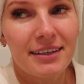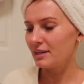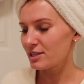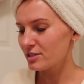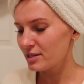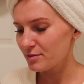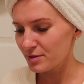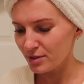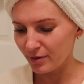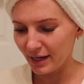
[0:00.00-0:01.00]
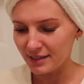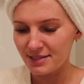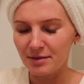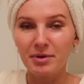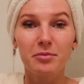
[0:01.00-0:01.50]
Lash Links was so kind to
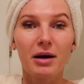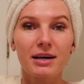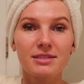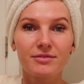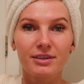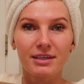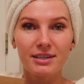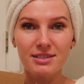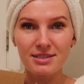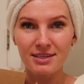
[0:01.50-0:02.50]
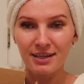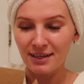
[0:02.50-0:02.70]
send me a box of goodies.